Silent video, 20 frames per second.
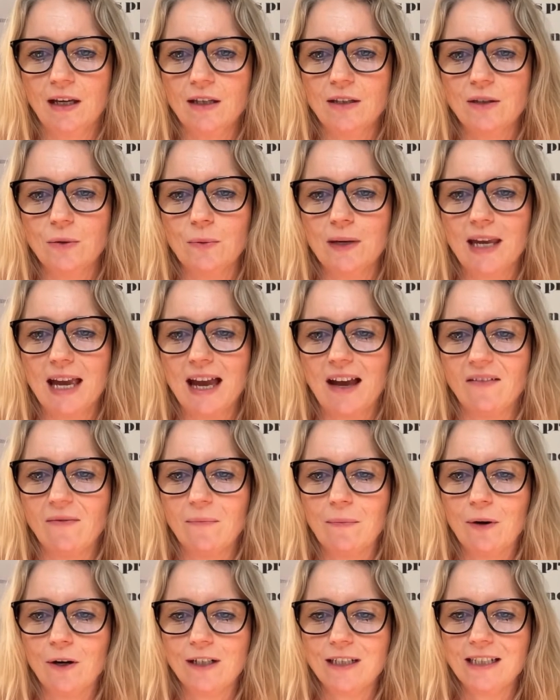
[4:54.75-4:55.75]
So we have
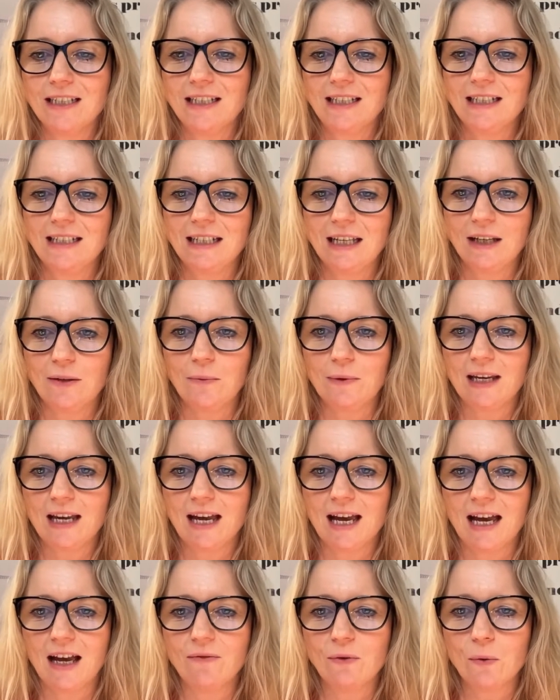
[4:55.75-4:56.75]
Martin and we
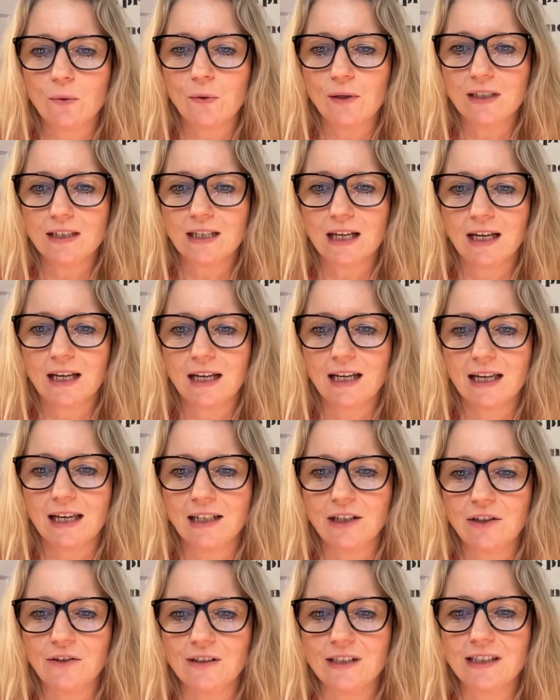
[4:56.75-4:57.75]
have Åsa
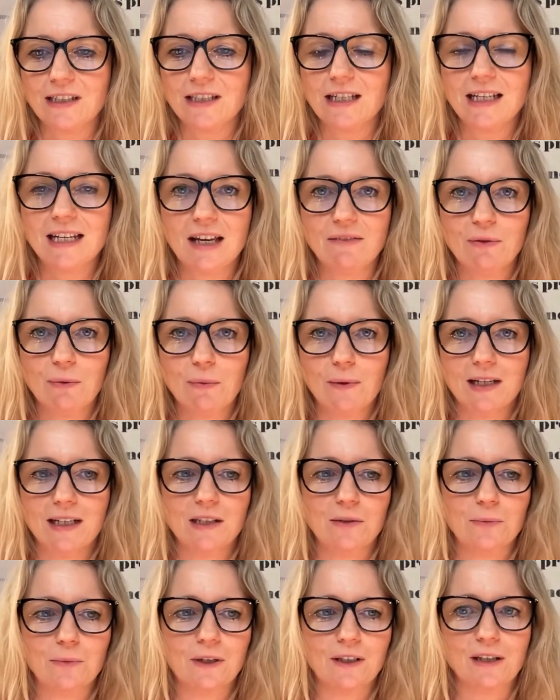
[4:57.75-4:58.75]
and Christine. Everyone
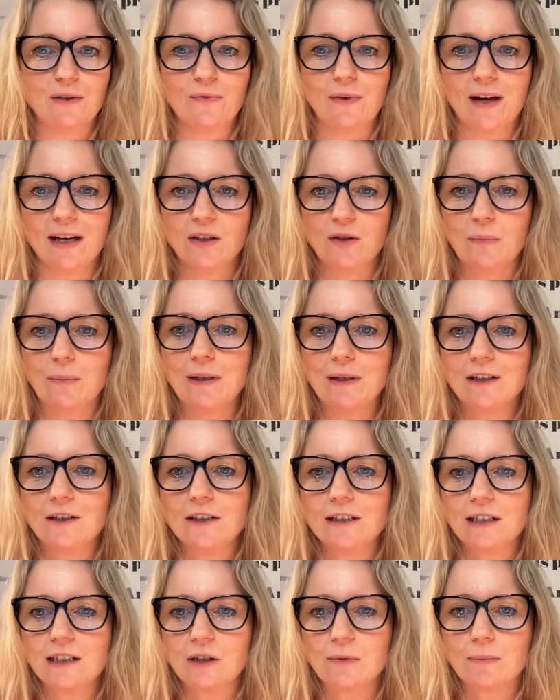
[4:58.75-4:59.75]
is working fine. So
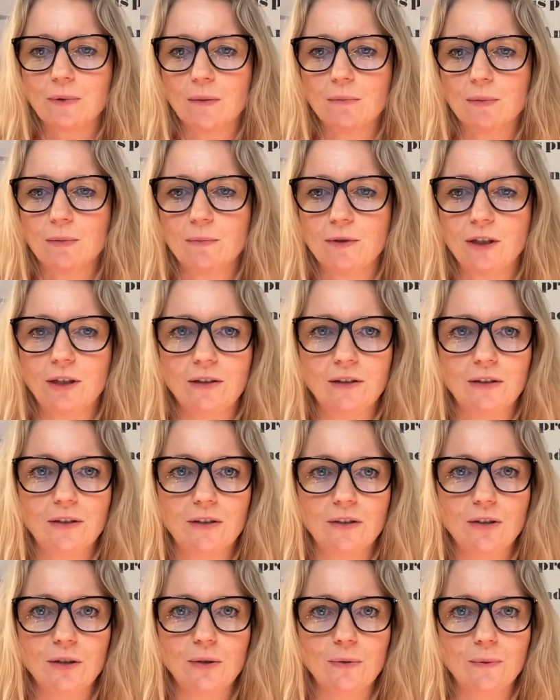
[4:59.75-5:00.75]
Birgit, it's probably
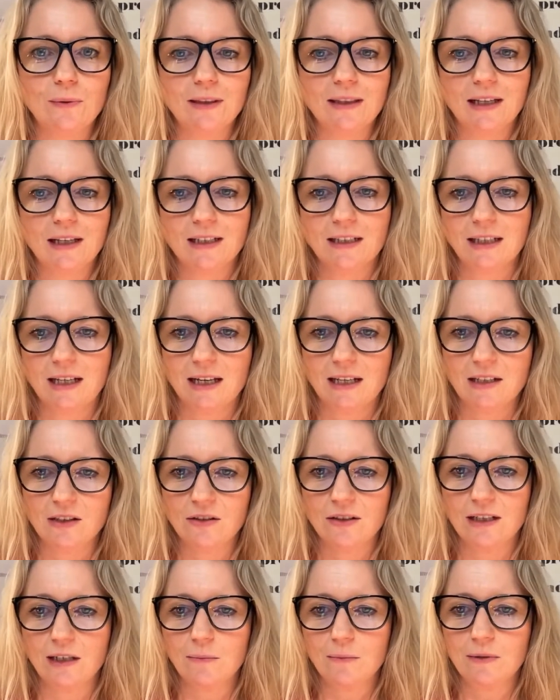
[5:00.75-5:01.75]
you in that case.
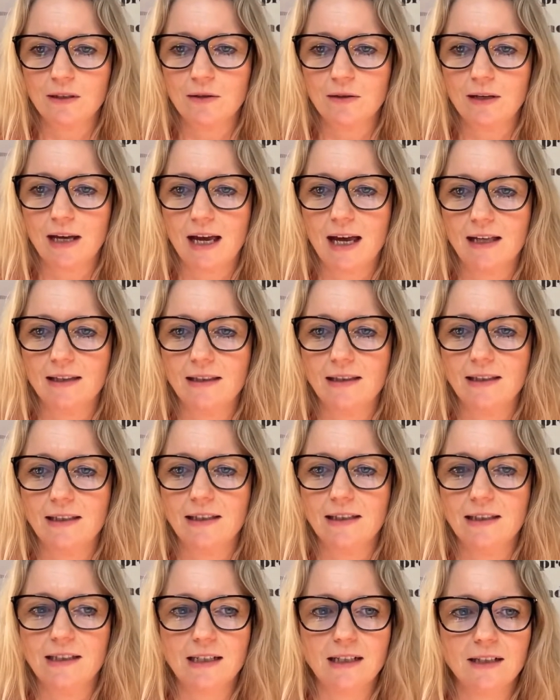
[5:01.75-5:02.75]
So let me add
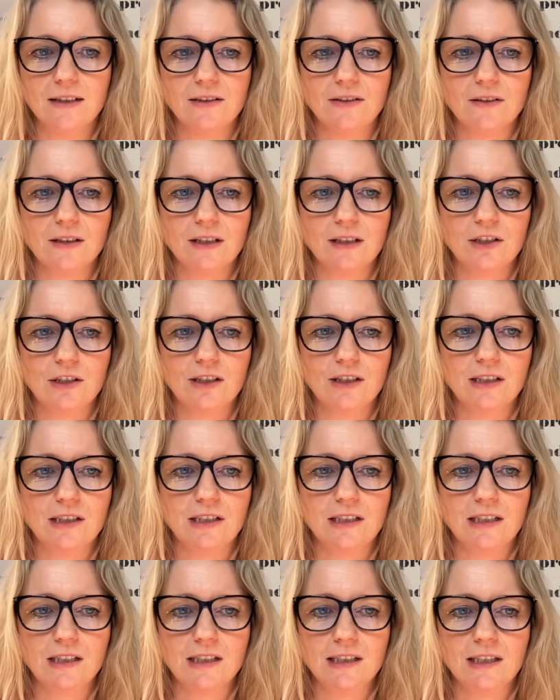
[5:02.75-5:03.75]
this here so that she
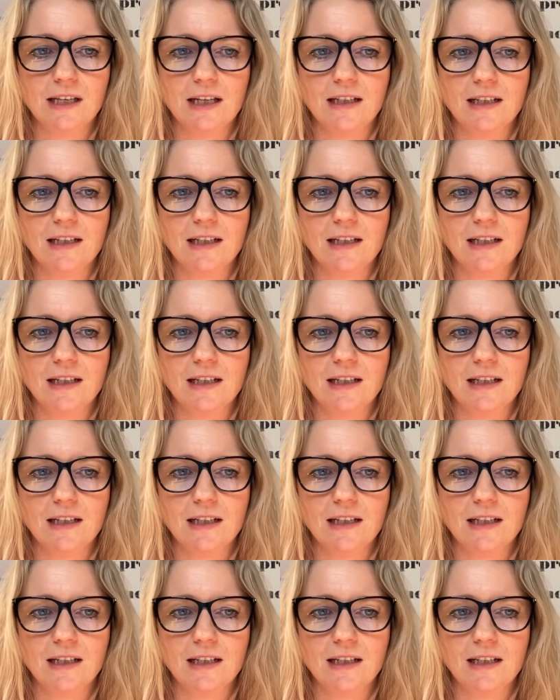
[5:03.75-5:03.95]
sees that.